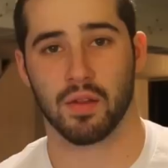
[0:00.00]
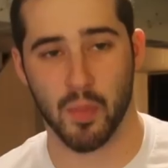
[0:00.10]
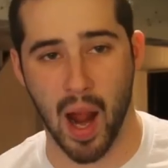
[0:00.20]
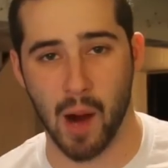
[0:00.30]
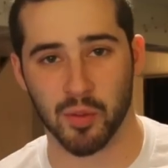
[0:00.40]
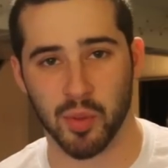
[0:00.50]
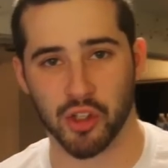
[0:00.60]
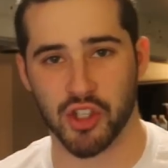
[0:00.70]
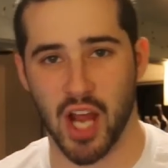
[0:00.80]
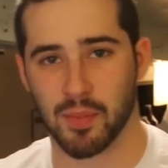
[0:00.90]
The
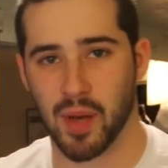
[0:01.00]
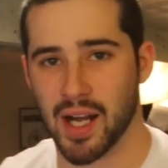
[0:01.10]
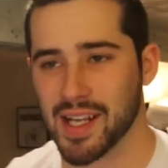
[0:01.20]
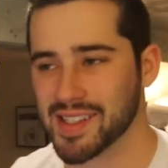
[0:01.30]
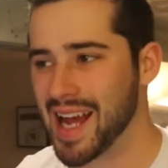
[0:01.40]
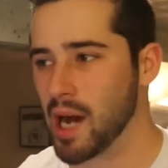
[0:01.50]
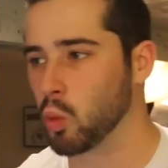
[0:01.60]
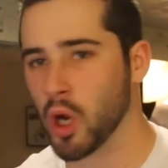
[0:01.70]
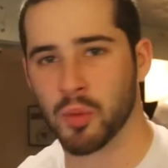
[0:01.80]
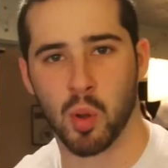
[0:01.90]
Powerball jackpot is now
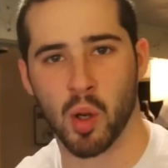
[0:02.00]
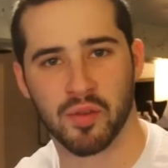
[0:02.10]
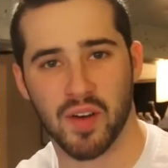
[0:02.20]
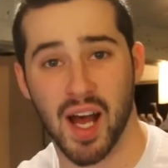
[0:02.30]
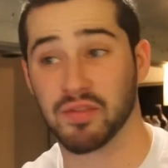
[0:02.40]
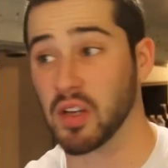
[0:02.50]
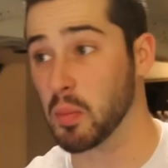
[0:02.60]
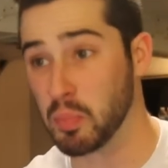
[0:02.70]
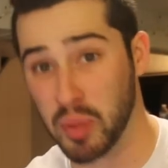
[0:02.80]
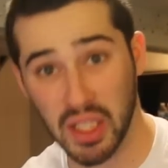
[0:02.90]

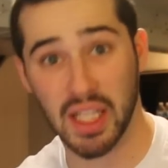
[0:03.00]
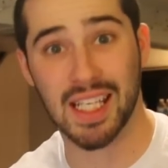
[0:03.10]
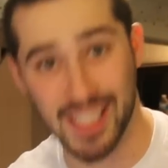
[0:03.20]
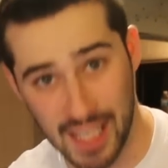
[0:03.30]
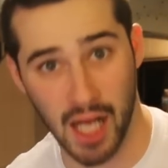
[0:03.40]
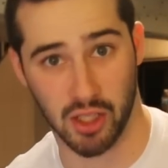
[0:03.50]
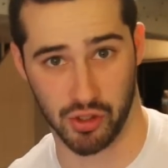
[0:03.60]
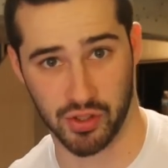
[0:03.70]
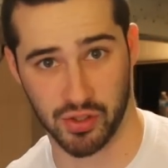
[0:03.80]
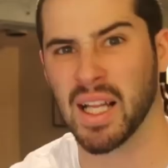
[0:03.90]
$1.5 billion.
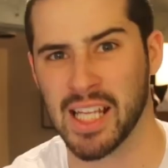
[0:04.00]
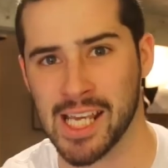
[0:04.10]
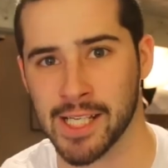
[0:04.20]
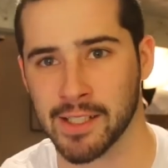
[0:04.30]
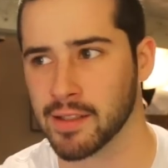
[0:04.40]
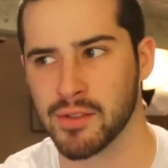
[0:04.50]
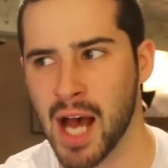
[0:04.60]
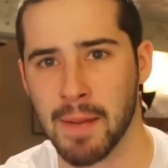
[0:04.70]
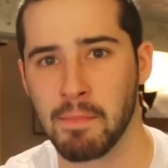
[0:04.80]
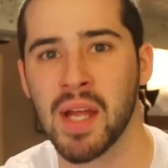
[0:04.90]
Billion!
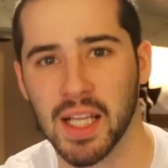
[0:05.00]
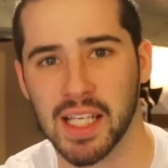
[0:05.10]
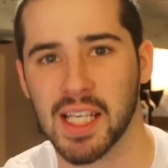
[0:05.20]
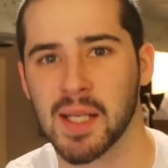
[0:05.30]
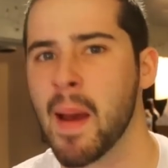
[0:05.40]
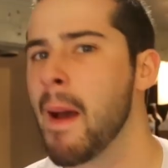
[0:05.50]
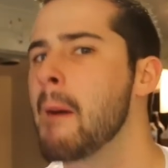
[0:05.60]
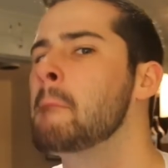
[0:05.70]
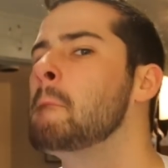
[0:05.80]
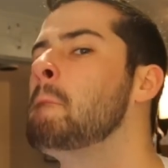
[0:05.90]
Not million!
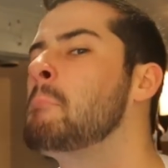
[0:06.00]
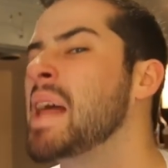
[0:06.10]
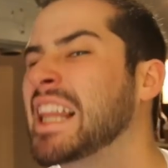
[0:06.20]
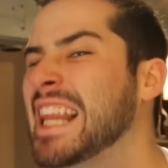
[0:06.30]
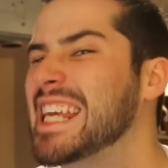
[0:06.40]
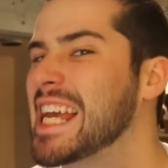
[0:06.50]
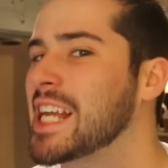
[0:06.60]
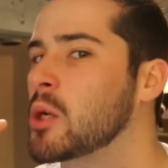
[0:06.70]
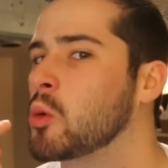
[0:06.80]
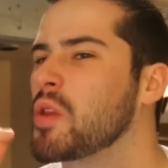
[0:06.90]

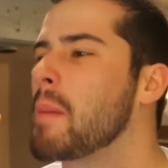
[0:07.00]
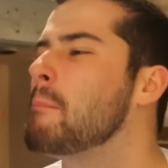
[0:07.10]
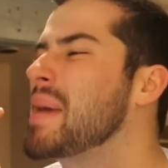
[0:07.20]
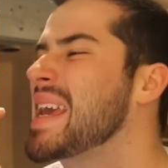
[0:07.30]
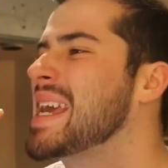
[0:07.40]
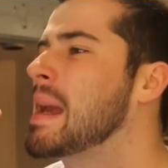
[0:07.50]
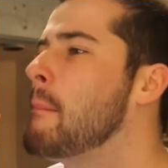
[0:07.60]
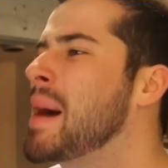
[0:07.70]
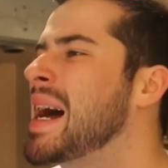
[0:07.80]
Billion! With a B!